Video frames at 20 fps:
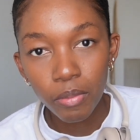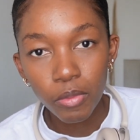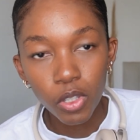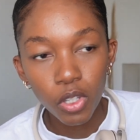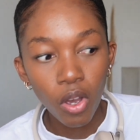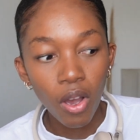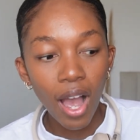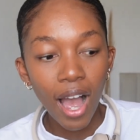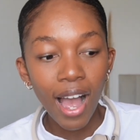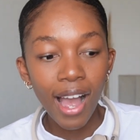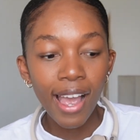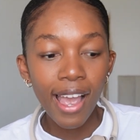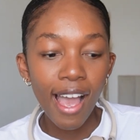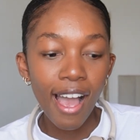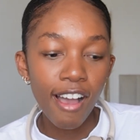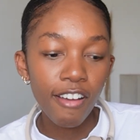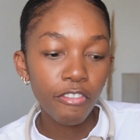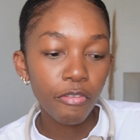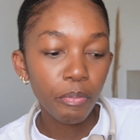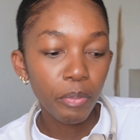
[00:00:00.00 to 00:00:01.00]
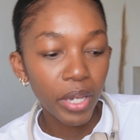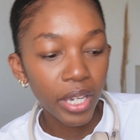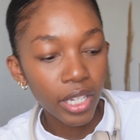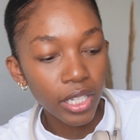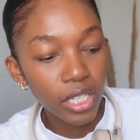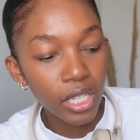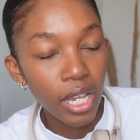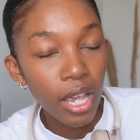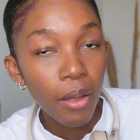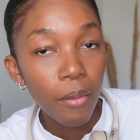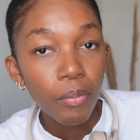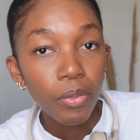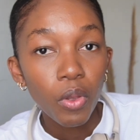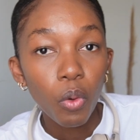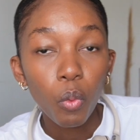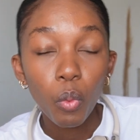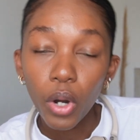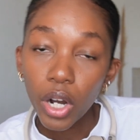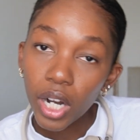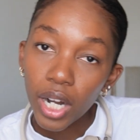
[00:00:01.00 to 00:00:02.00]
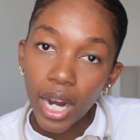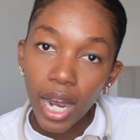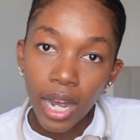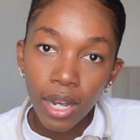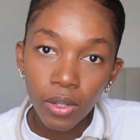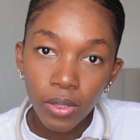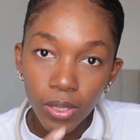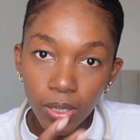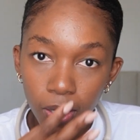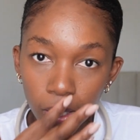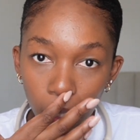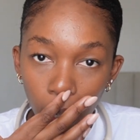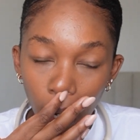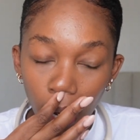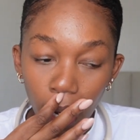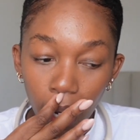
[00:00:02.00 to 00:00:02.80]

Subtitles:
So I have picked workouts